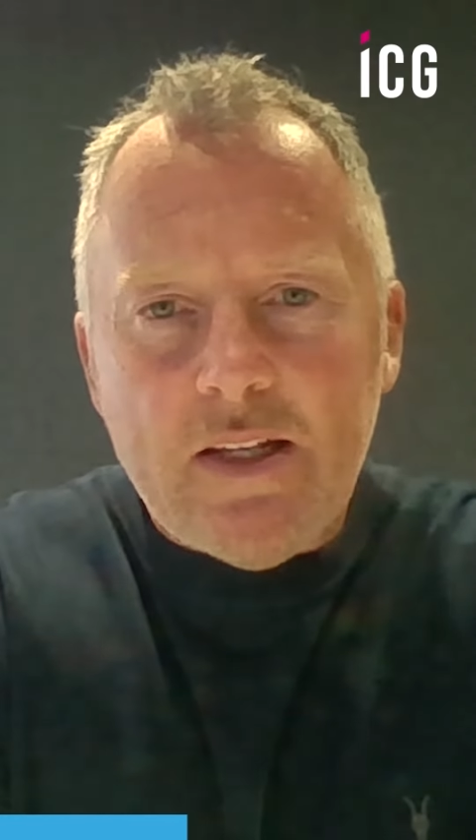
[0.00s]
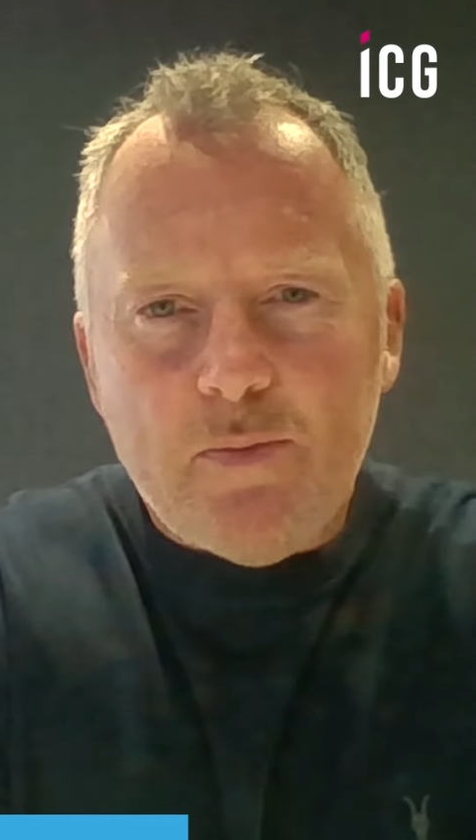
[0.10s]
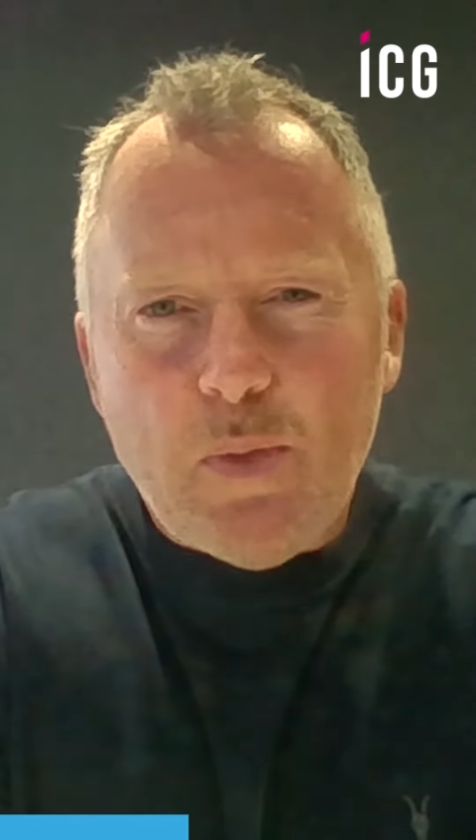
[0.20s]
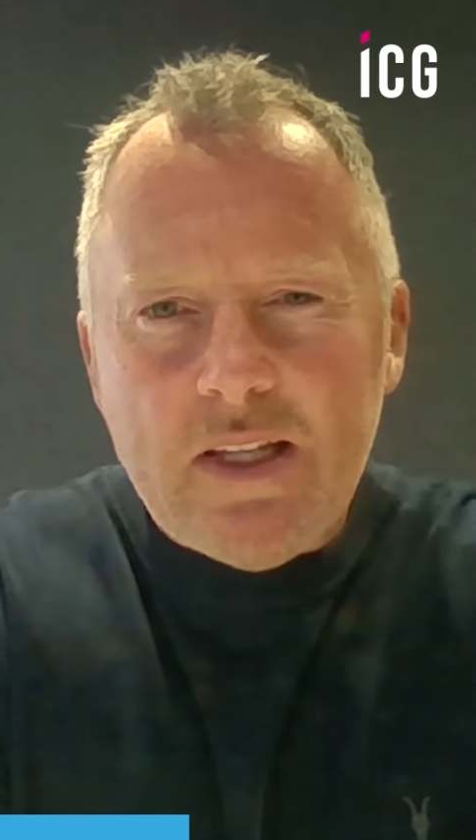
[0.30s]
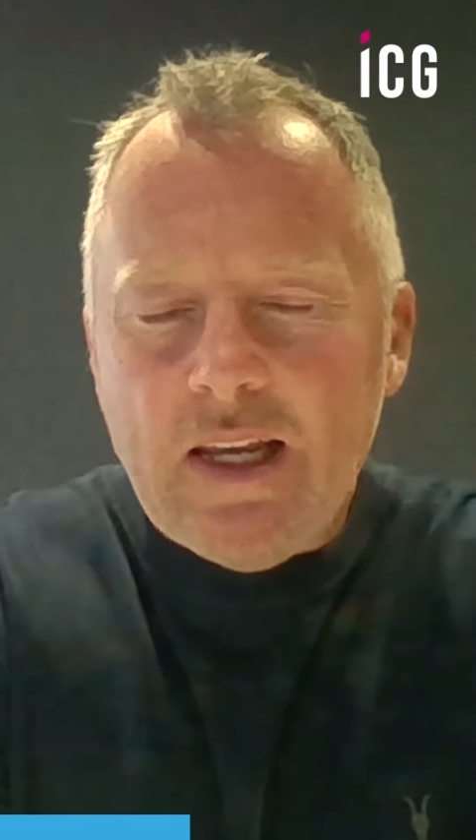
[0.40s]

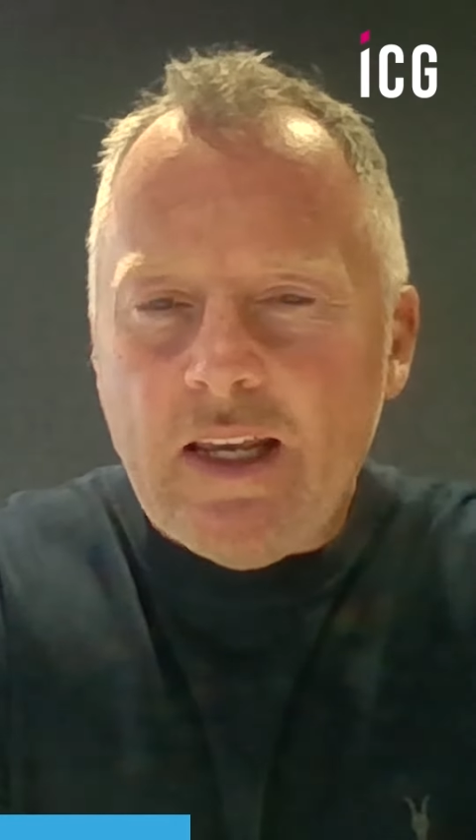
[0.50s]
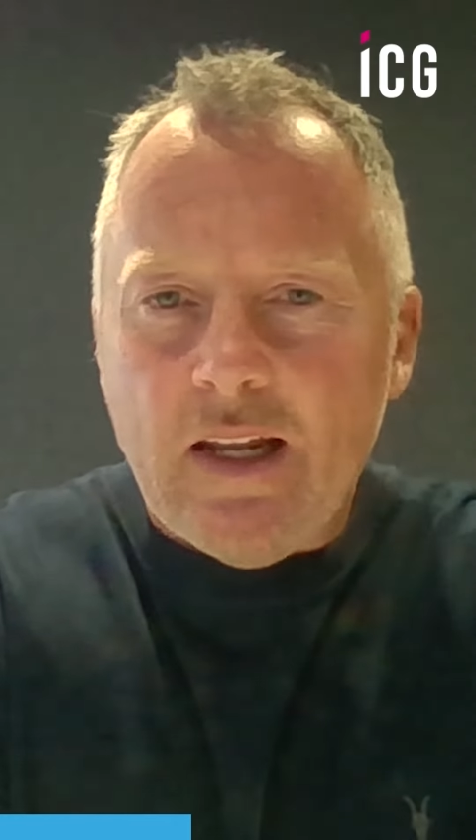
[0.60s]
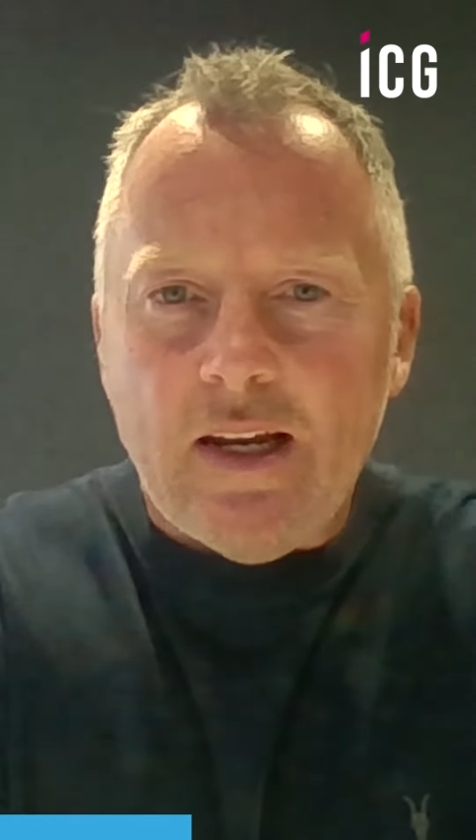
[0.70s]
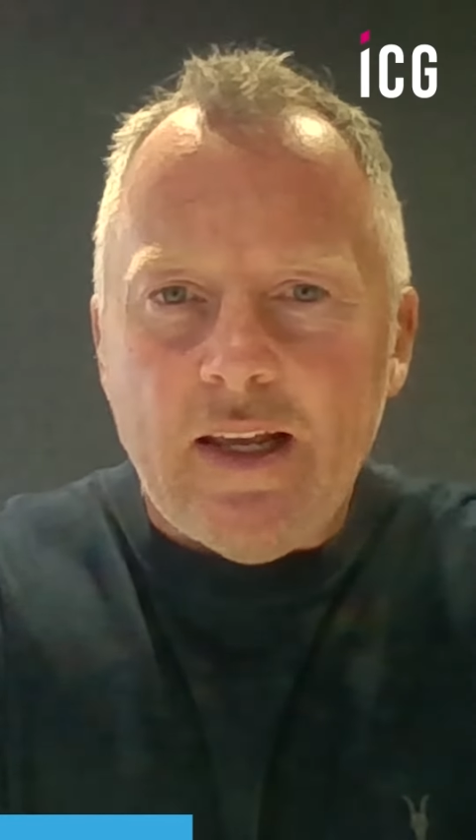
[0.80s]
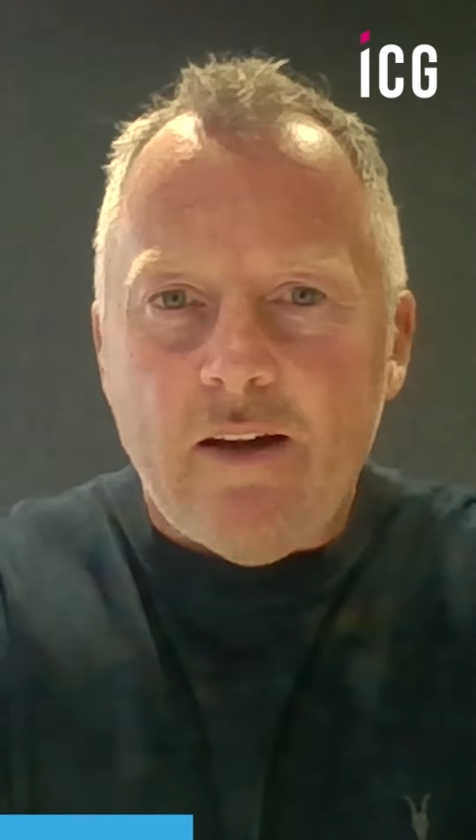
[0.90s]
is
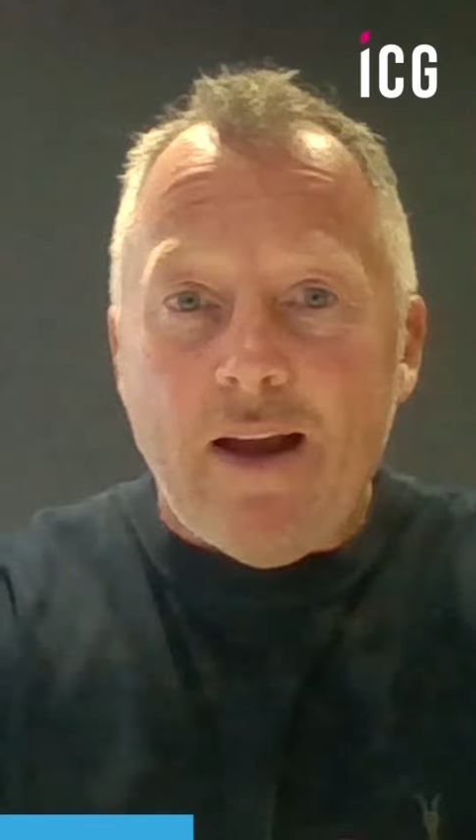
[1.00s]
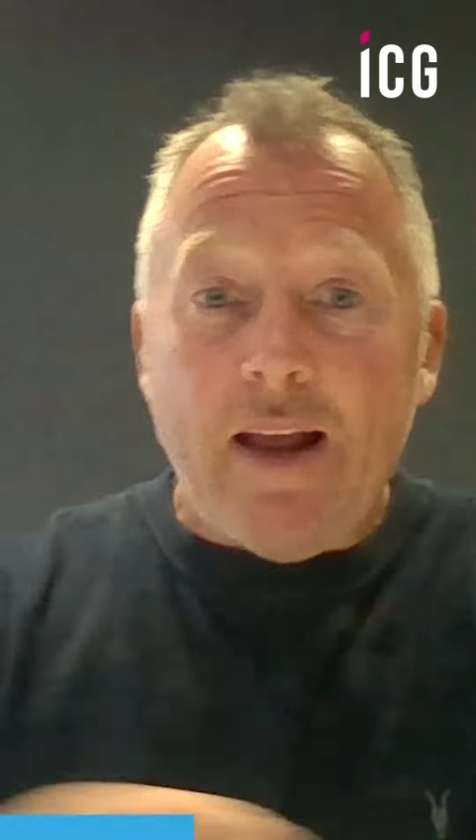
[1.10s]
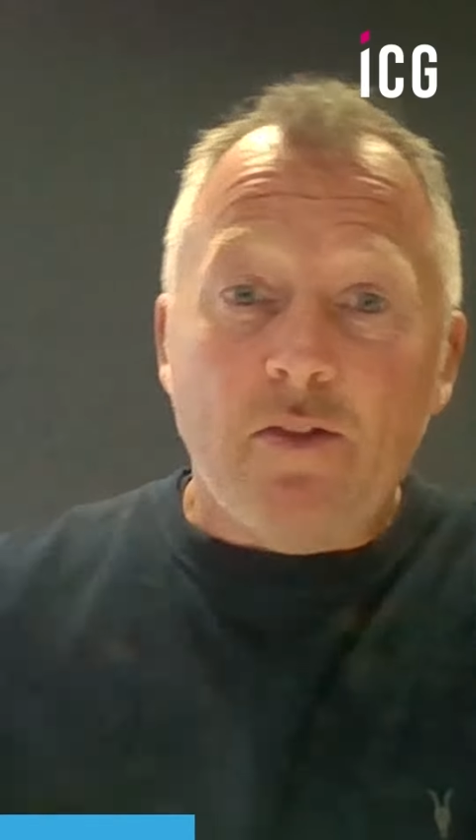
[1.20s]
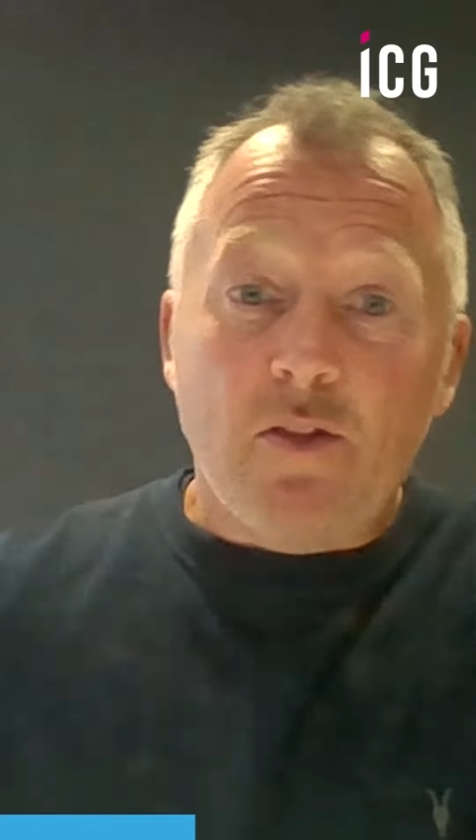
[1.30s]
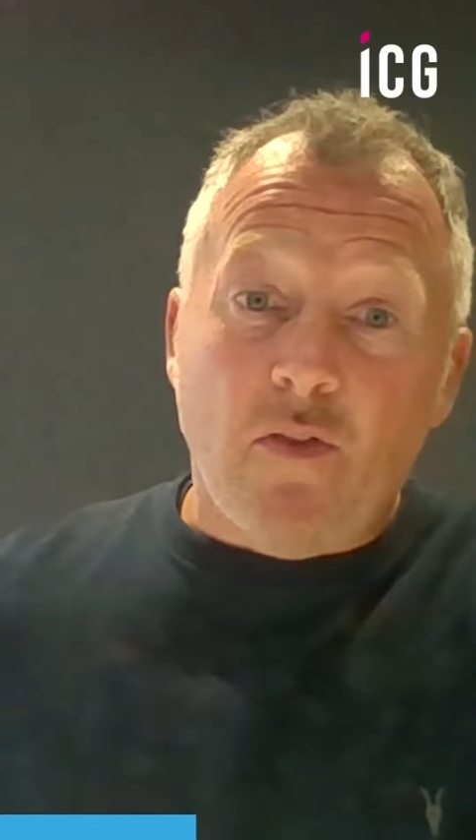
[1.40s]
particularly around